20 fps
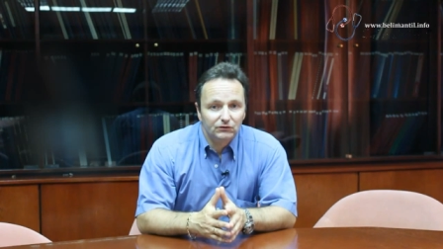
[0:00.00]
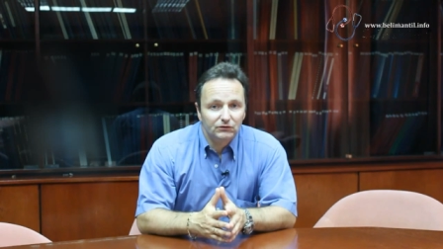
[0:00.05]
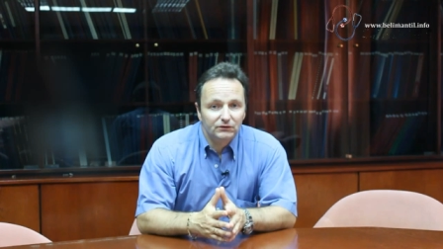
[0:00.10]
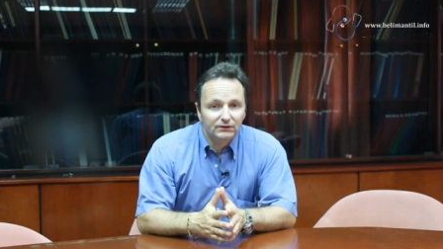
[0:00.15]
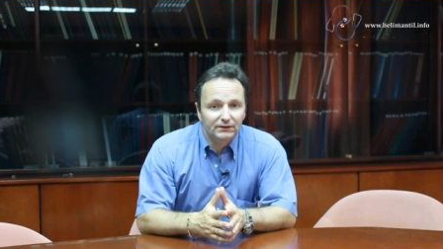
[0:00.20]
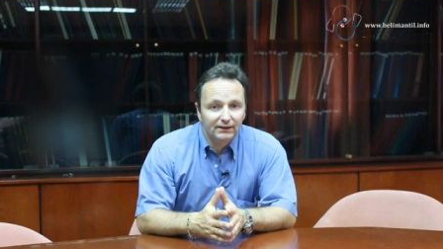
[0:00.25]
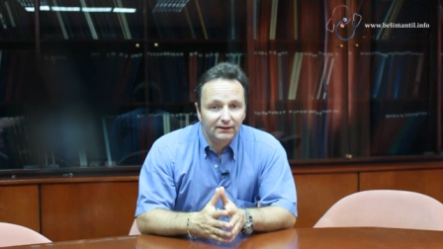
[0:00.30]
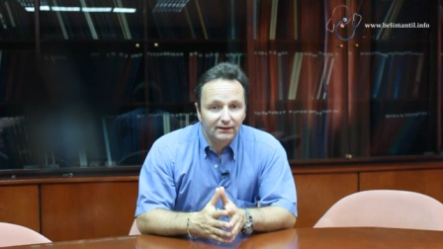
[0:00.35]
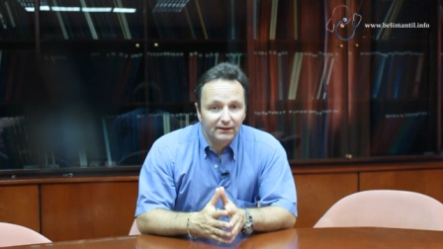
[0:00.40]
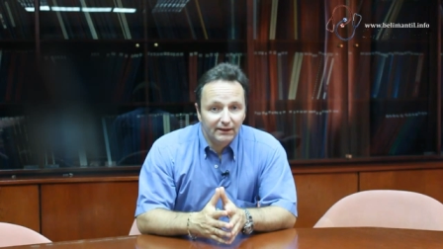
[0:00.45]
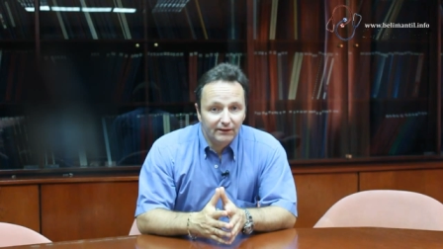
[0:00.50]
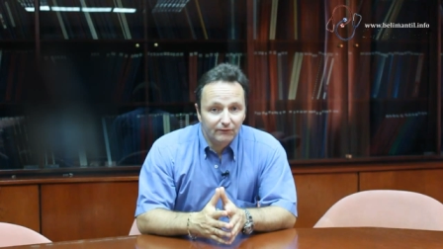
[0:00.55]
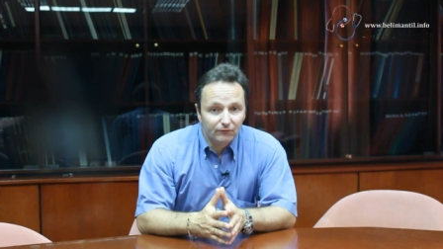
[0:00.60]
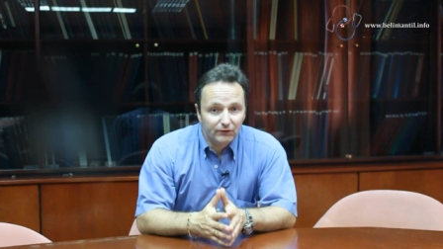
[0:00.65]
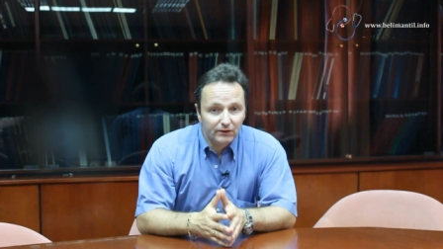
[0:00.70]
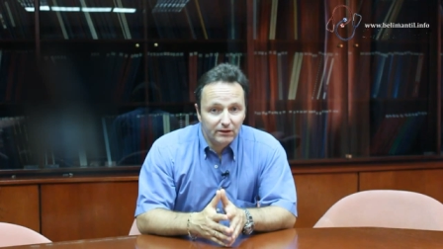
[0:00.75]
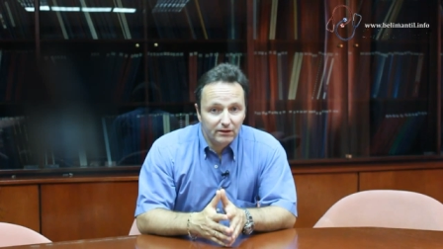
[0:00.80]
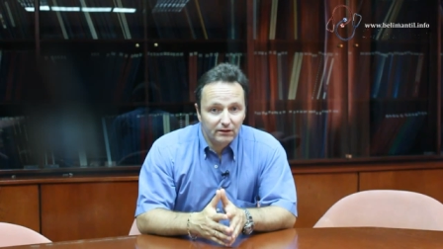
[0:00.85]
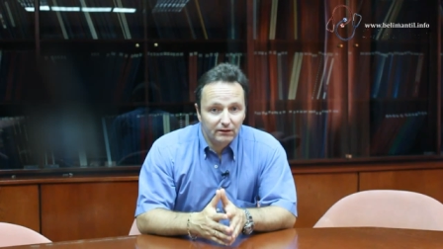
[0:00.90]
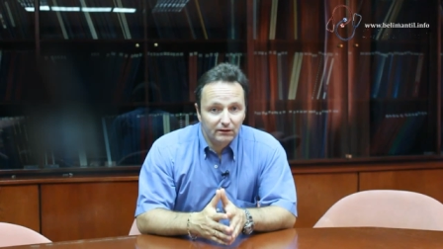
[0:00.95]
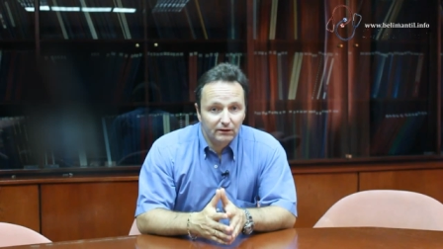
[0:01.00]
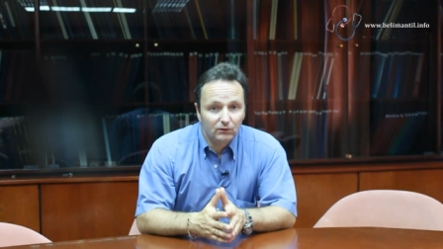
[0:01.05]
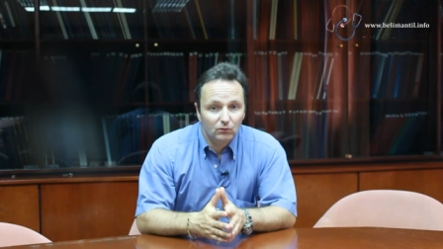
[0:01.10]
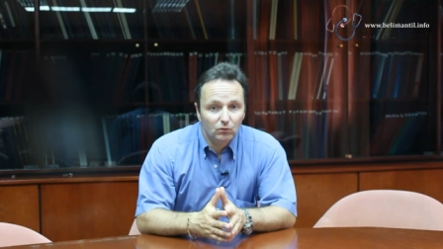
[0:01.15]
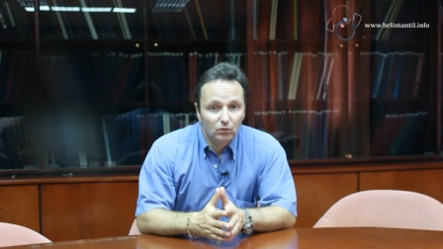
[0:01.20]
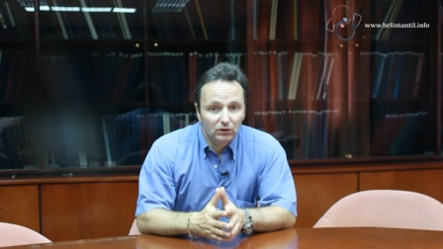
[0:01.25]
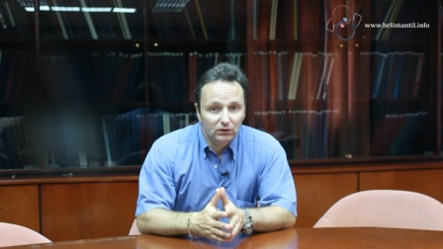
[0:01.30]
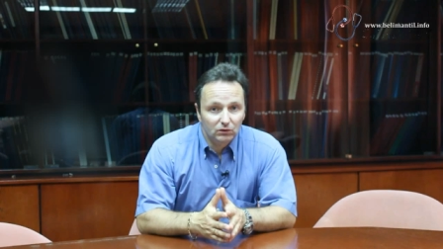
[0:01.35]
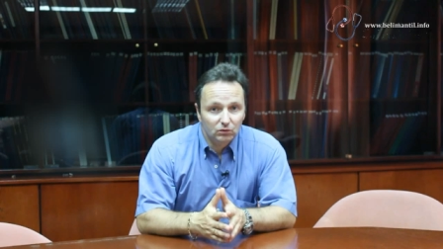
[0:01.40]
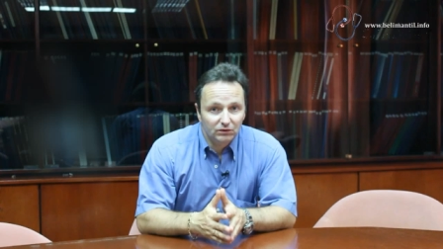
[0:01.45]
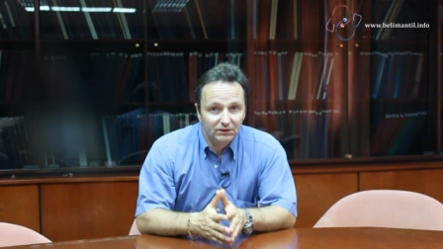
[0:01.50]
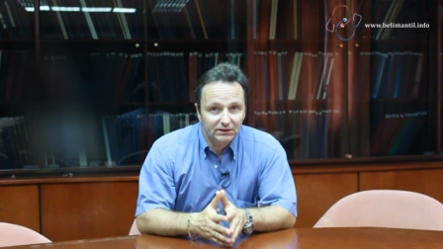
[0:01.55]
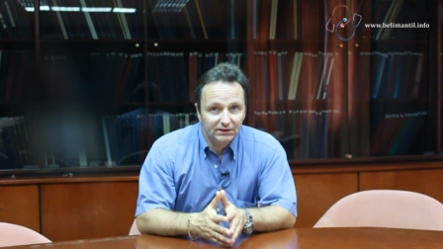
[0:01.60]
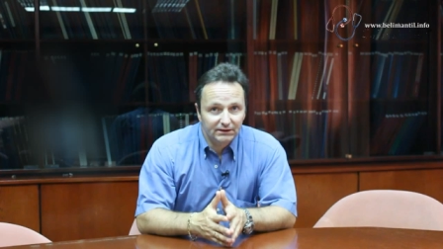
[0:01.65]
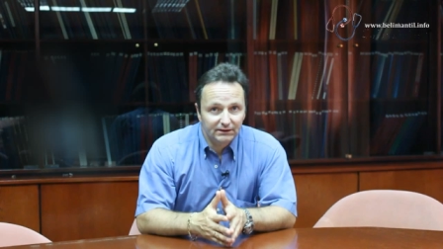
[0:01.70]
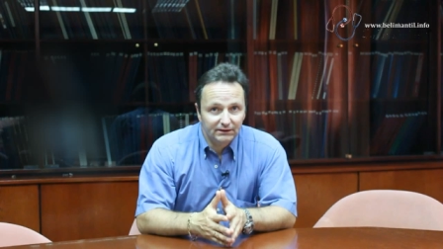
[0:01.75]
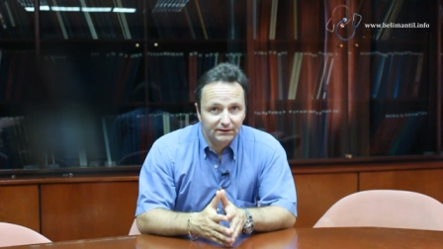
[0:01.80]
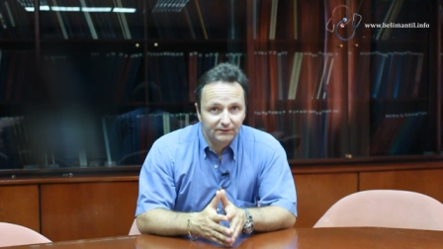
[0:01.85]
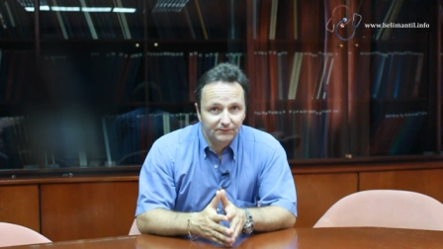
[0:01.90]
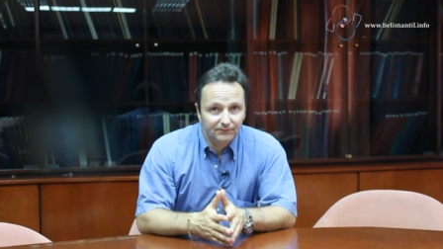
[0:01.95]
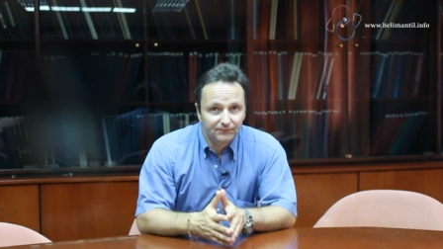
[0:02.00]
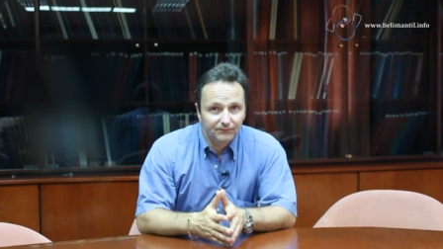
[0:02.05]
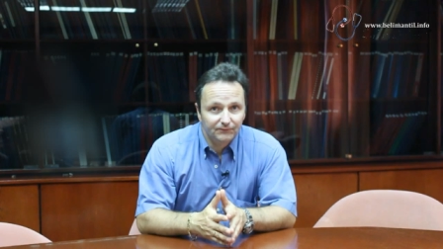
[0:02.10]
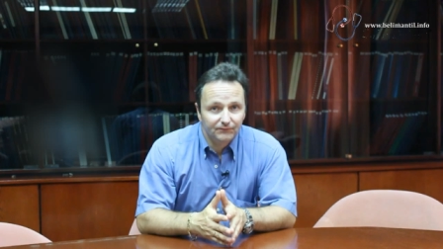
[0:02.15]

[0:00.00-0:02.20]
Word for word: to tell everything what we see.